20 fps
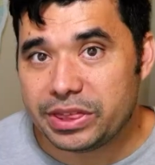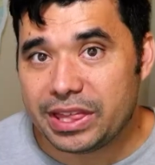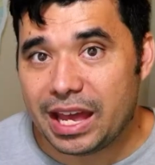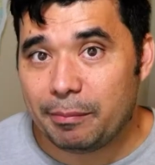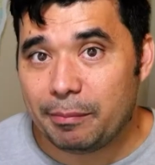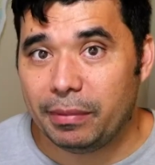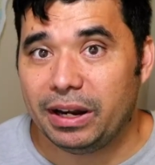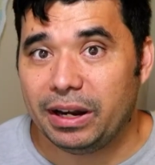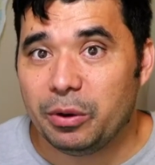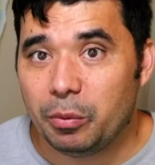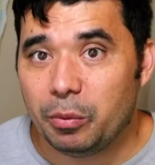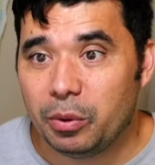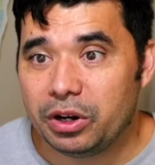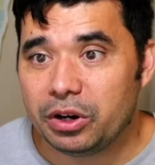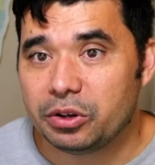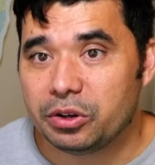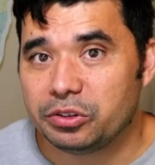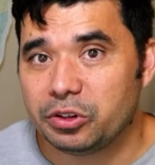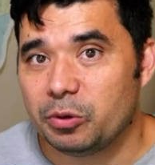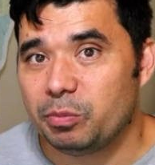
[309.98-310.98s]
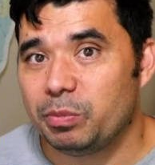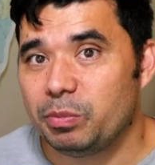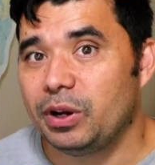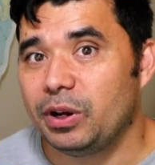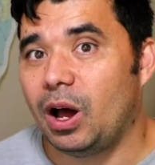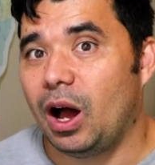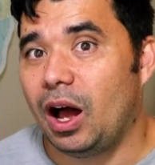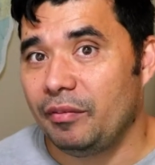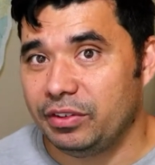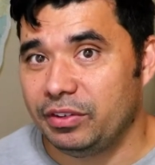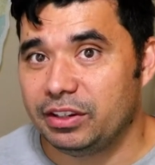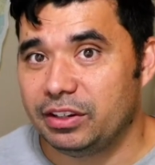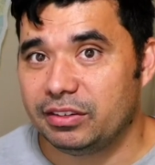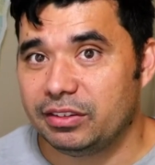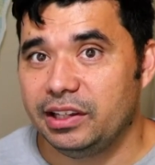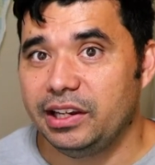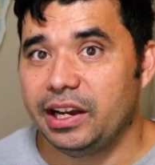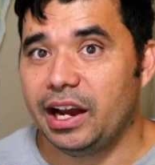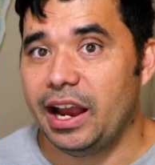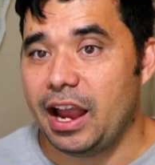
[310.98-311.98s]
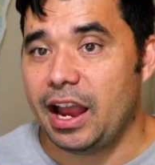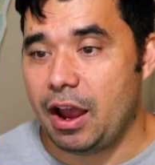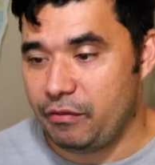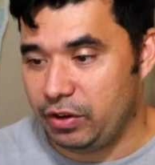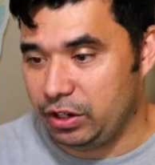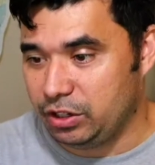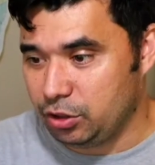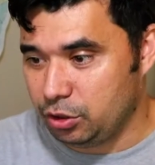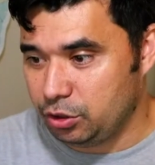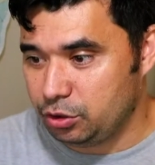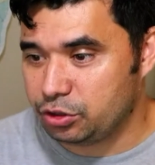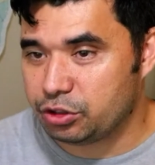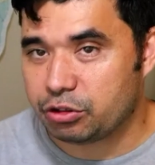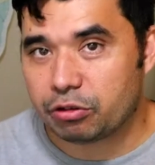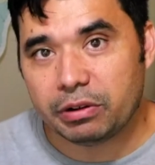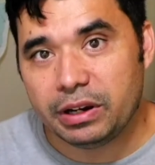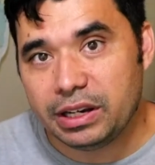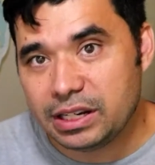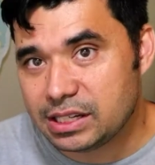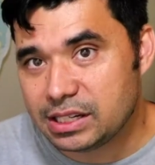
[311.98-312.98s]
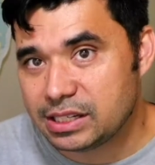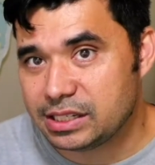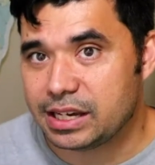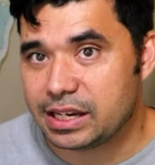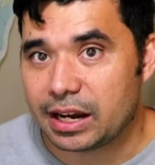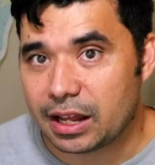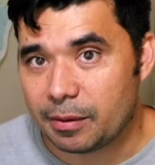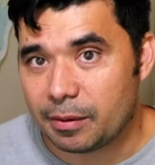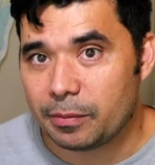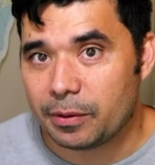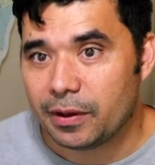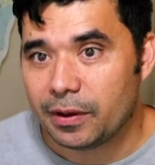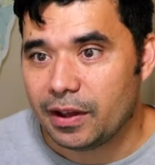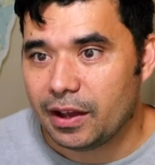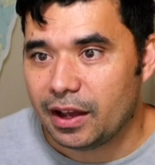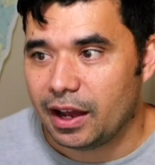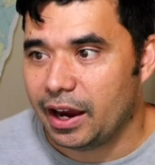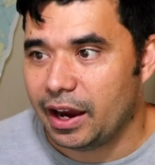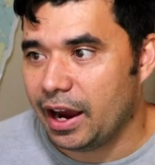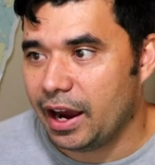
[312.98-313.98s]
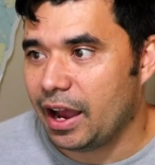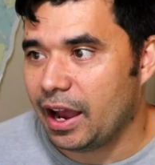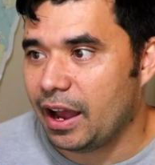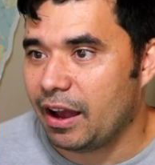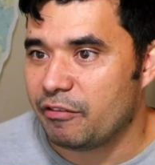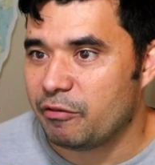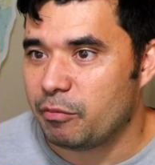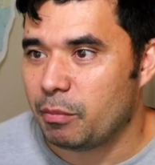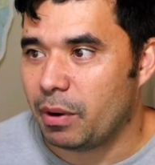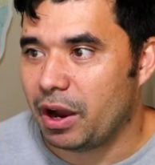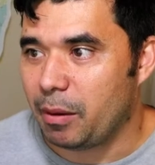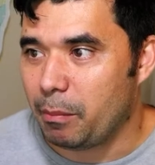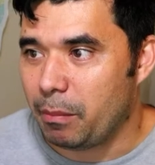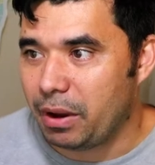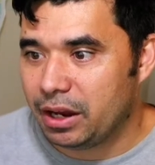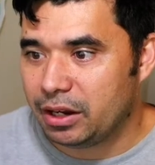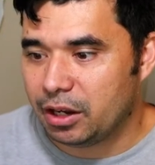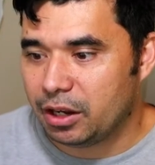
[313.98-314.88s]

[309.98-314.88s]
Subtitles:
that many windows open, obviously I have a 2-screen setup. I have my main